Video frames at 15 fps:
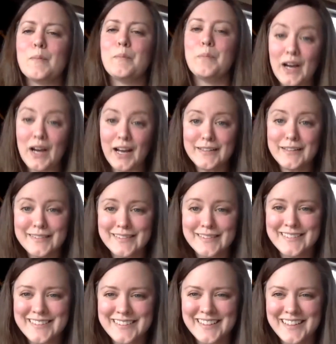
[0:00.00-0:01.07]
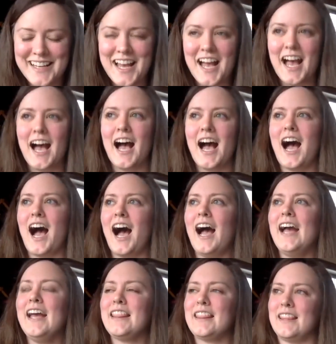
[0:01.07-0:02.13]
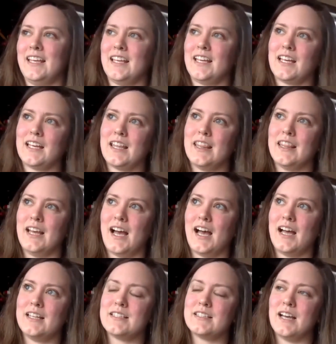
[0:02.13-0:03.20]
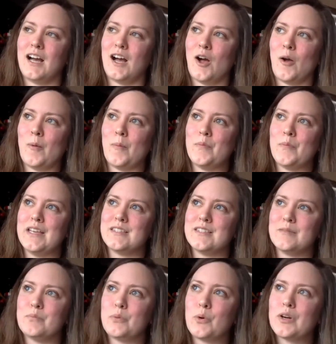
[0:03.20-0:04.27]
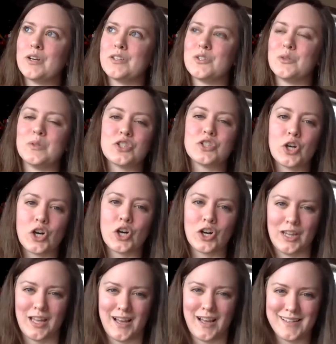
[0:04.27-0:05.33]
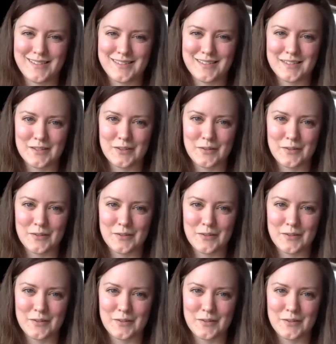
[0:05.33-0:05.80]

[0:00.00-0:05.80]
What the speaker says: But I think that it's important to internalize